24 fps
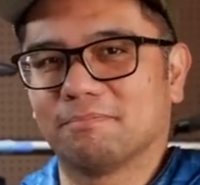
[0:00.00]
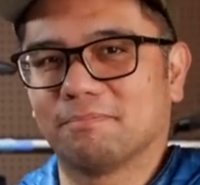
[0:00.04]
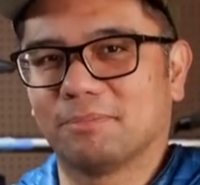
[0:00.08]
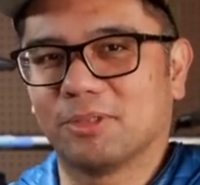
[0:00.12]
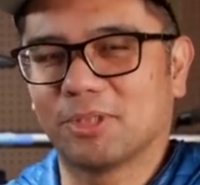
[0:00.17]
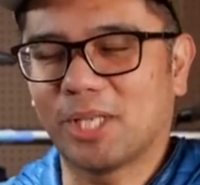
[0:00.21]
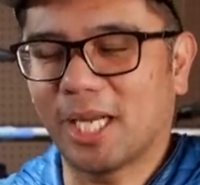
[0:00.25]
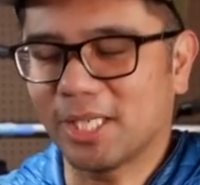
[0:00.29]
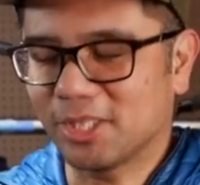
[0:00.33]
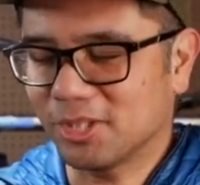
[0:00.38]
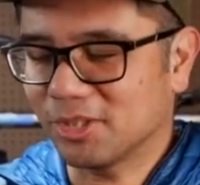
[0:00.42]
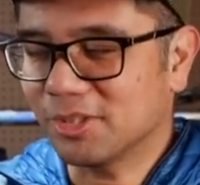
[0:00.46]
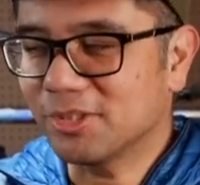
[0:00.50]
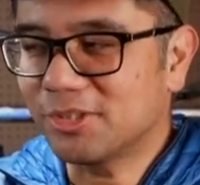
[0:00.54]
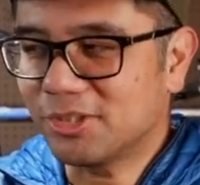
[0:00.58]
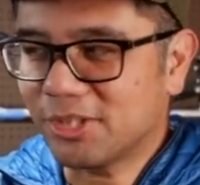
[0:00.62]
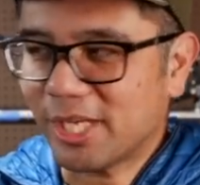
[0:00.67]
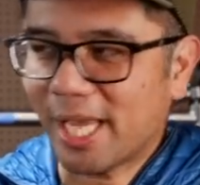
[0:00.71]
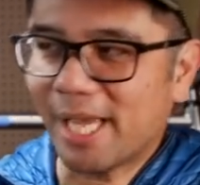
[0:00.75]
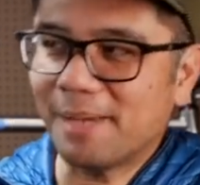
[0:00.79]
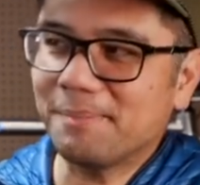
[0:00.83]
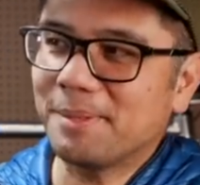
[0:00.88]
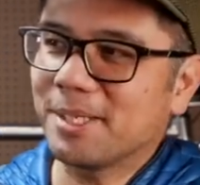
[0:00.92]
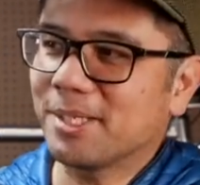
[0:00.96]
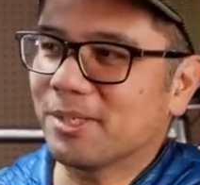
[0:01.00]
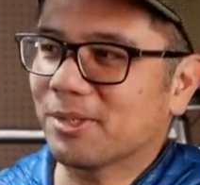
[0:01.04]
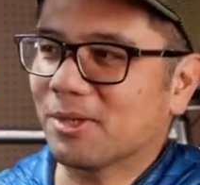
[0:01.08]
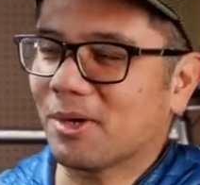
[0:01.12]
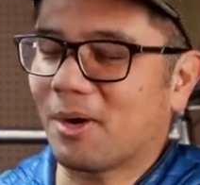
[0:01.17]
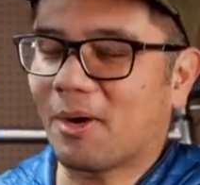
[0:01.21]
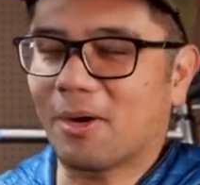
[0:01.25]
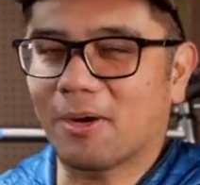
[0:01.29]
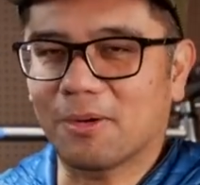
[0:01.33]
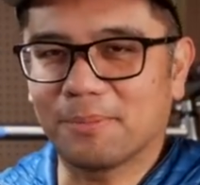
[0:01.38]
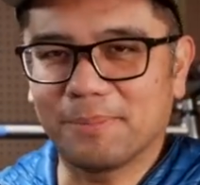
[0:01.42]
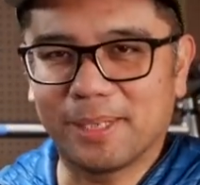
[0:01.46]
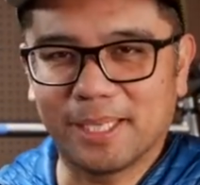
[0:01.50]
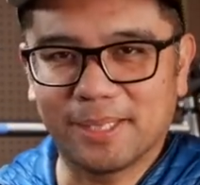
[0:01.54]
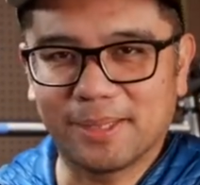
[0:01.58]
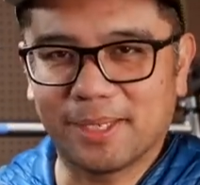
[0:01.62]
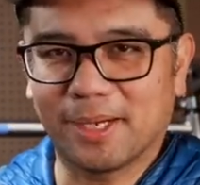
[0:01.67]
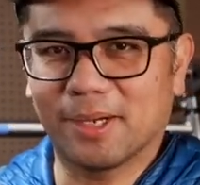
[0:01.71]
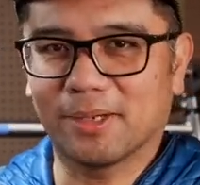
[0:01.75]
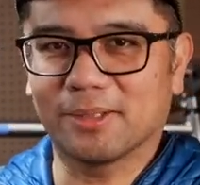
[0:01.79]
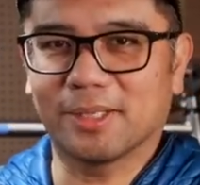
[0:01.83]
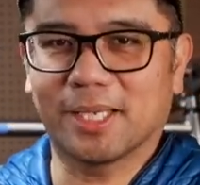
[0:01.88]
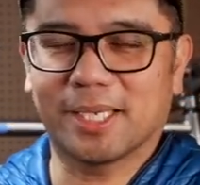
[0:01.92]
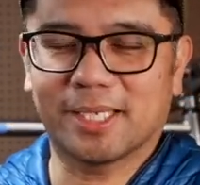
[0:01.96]
You're not jamming your arm in
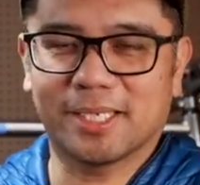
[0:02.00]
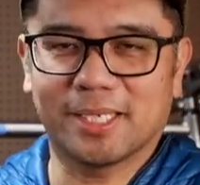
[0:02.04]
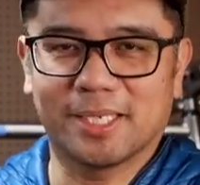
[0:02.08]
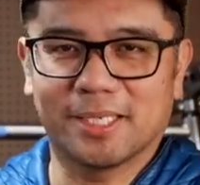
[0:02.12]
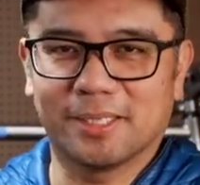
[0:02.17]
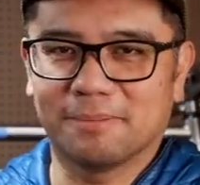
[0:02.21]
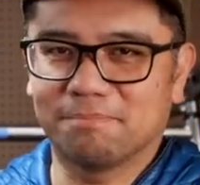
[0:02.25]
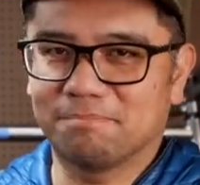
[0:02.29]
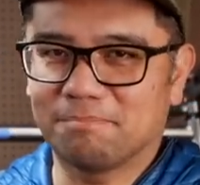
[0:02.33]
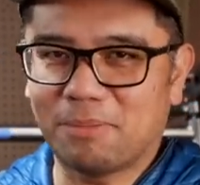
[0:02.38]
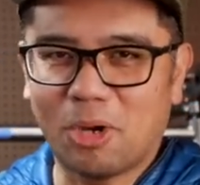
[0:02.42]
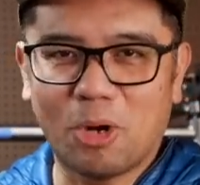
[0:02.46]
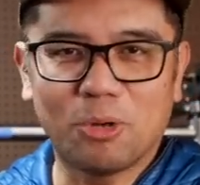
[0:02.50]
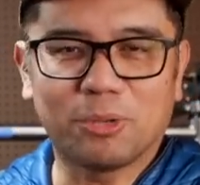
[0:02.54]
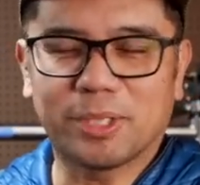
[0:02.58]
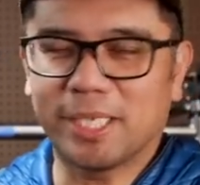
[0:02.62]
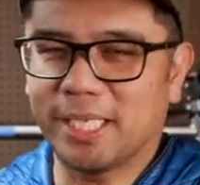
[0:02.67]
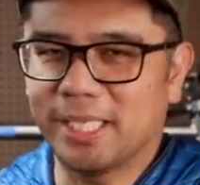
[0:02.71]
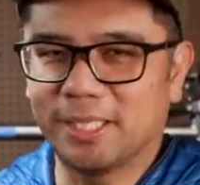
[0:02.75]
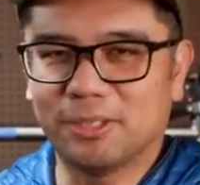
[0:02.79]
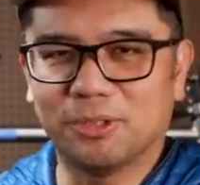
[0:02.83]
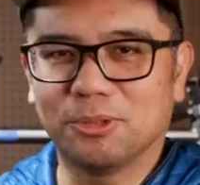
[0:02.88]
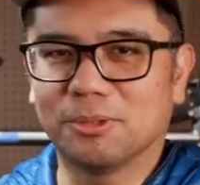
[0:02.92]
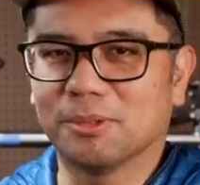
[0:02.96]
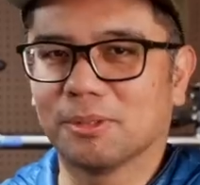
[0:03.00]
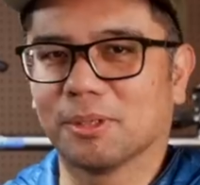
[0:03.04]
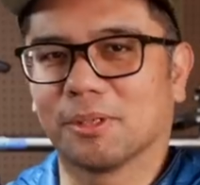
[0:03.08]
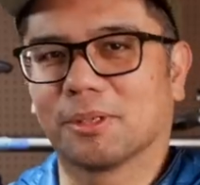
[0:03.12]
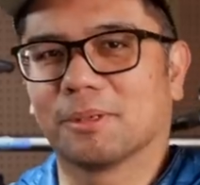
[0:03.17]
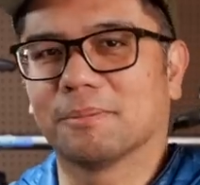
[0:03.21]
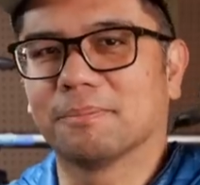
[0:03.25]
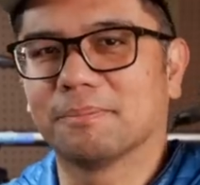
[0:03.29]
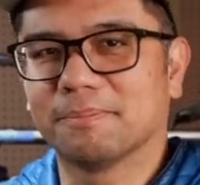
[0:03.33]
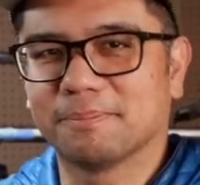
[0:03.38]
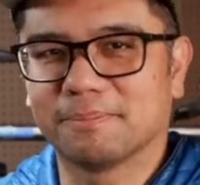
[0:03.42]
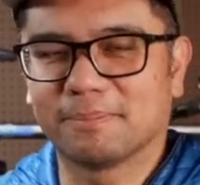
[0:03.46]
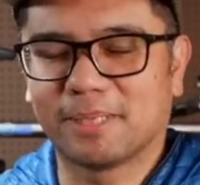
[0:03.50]
there like a oaky noodler.